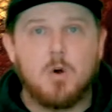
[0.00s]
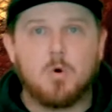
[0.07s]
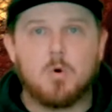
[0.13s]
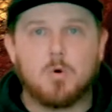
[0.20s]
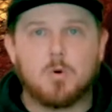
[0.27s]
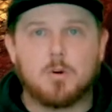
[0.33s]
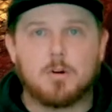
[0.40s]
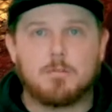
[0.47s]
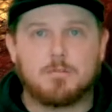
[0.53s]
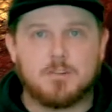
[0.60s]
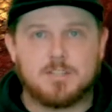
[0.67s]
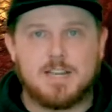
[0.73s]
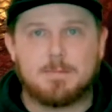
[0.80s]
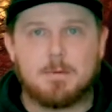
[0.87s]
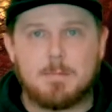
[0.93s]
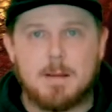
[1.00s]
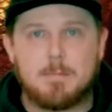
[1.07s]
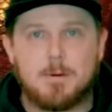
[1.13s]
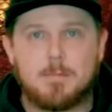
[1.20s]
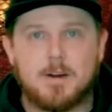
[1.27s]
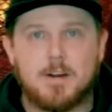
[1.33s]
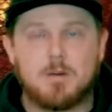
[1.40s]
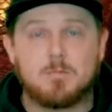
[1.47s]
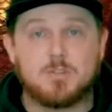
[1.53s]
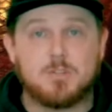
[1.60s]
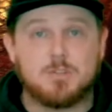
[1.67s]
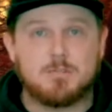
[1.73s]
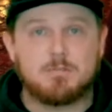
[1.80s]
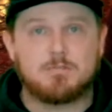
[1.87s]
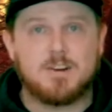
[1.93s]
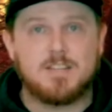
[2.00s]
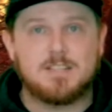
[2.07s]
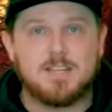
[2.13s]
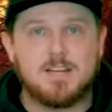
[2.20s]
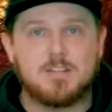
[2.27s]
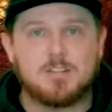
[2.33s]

or for example, my barbarian was using frenzy,